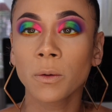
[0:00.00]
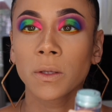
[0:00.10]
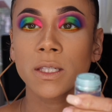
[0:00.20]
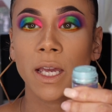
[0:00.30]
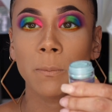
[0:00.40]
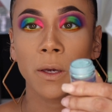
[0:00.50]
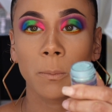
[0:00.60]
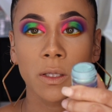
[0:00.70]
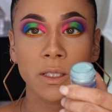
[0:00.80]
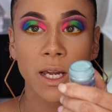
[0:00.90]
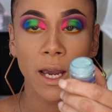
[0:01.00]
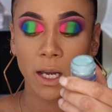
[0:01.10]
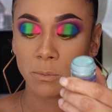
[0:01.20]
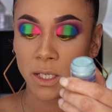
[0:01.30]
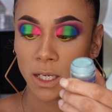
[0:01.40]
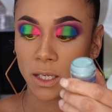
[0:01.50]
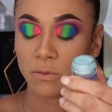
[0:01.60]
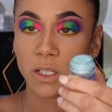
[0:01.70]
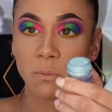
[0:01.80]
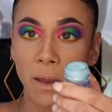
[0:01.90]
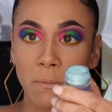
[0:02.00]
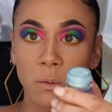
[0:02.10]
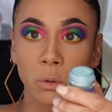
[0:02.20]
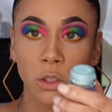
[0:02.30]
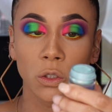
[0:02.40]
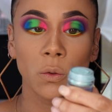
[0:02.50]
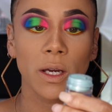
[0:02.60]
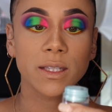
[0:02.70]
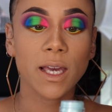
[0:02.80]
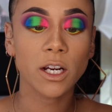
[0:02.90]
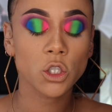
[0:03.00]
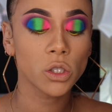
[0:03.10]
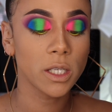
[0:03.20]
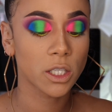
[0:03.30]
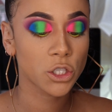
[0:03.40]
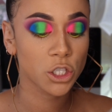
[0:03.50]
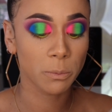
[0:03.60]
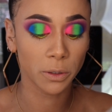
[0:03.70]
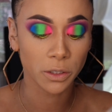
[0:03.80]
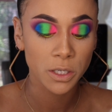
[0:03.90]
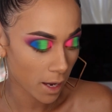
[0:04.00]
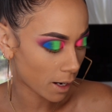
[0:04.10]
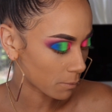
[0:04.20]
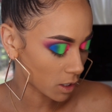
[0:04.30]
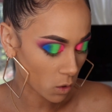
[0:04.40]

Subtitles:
From the same pigment stack, I'm taking this baby blue. It's actually a shimmer, and I'm